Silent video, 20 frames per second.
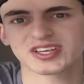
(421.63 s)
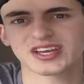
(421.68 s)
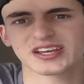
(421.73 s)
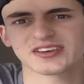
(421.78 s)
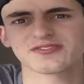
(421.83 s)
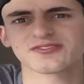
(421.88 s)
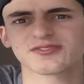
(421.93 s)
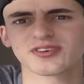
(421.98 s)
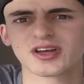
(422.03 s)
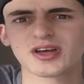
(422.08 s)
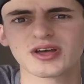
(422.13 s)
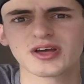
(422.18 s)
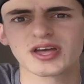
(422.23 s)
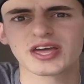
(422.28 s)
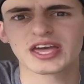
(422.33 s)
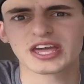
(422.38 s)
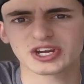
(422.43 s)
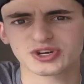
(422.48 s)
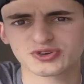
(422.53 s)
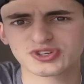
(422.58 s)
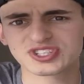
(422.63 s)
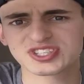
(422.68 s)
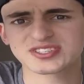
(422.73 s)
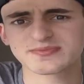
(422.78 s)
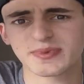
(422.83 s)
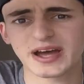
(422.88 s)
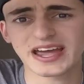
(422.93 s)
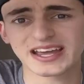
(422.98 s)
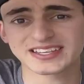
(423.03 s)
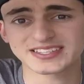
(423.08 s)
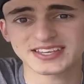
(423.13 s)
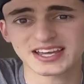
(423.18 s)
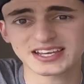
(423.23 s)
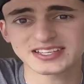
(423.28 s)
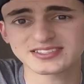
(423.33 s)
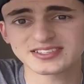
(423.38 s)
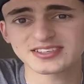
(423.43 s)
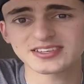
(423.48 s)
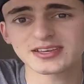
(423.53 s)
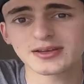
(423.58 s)
it kind of increases my
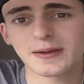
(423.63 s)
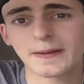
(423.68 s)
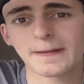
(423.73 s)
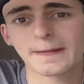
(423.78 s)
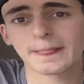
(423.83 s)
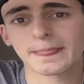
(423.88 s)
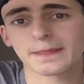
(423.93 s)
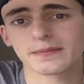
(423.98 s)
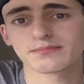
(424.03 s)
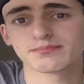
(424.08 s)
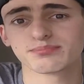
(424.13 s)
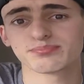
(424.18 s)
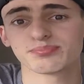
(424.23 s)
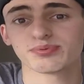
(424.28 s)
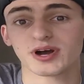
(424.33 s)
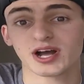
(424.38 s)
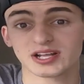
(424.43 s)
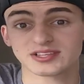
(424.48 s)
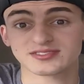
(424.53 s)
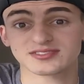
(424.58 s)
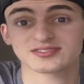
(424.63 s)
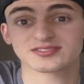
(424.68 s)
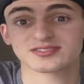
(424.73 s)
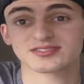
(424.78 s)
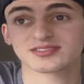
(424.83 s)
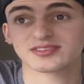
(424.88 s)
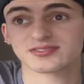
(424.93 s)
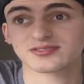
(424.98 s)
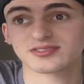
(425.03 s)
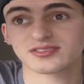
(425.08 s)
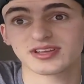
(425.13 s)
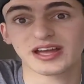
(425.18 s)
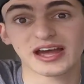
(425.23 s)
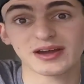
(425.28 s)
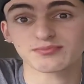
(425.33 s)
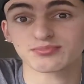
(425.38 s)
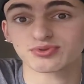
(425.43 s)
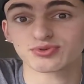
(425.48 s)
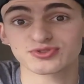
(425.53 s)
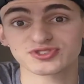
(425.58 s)
anxiety, but
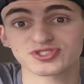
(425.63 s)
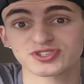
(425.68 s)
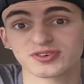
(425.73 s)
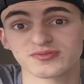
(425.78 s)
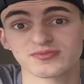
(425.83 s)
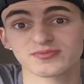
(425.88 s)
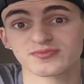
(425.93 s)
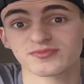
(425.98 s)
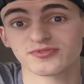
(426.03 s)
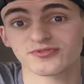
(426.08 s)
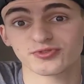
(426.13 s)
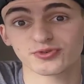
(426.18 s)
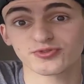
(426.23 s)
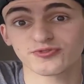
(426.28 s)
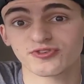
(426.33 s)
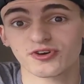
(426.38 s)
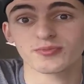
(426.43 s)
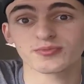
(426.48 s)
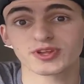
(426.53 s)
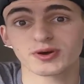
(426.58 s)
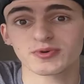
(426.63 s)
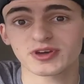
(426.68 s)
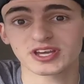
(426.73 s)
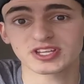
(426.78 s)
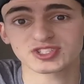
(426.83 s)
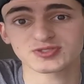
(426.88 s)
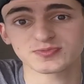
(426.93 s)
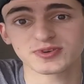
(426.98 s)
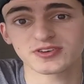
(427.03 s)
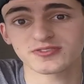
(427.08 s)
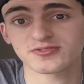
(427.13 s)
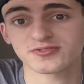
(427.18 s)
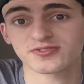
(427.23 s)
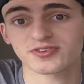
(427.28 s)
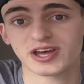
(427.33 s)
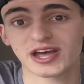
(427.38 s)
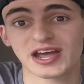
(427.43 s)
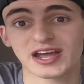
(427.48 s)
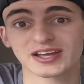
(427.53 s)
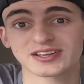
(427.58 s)
I bought some food from WH Smith
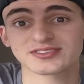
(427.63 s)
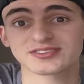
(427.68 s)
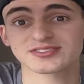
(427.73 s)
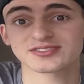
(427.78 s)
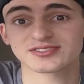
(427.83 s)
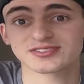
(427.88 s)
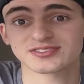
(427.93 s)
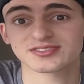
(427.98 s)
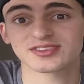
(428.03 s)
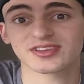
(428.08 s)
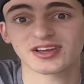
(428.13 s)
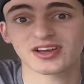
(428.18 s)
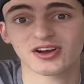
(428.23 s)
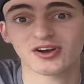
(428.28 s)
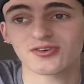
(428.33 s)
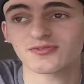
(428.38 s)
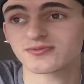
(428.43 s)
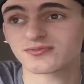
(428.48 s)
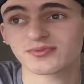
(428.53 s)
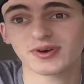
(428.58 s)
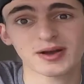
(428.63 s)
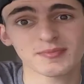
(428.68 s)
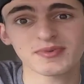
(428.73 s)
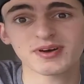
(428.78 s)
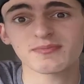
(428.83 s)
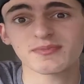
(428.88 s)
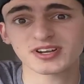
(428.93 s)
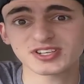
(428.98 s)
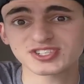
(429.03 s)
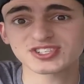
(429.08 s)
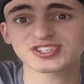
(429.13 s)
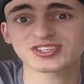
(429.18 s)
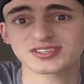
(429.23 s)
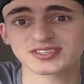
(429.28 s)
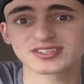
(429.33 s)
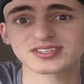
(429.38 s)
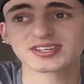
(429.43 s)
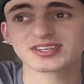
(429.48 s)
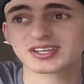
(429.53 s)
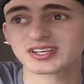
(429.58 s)
and I'm gonna munch it.
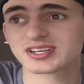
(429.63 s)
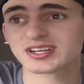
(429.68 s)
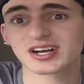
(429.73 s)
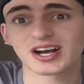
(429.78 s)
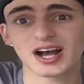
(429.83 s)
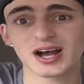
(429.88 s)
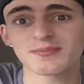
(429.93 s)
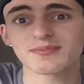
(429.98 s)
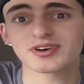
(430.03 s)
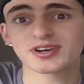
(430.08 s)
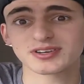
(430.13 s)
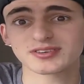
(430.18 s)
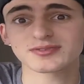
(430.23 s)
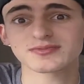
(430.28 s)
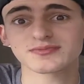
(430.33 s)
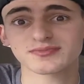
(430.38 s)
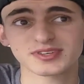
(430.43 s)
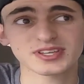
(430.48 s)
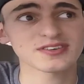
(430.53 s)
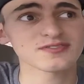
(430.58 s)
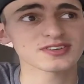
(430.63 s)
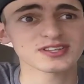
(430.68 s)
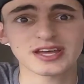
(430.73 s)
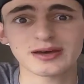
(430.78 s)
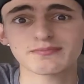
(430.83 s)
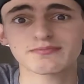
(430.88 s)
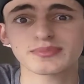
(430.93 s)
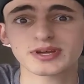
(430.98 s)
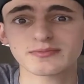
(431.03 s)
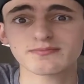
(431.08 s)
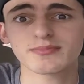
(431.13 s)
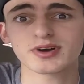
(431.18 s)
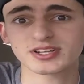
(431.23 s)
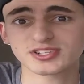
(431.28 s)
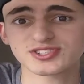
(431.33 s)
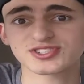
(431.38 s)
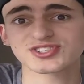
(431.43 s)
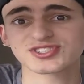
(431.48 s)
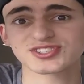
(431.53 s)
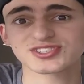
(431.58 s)
I'm gonna give it that big
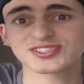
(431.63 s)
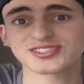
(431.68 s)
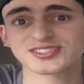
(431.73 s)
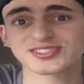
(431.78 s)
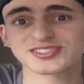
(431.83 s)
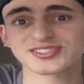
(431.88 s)
munch.